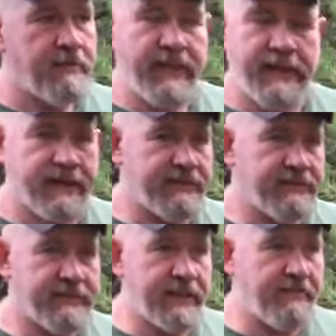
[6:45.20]
but it does
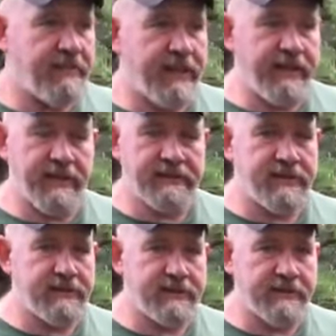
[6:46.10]
the same thing and it's
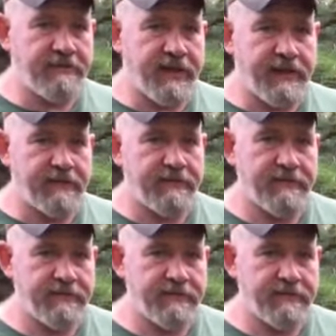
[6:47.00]
just as effective.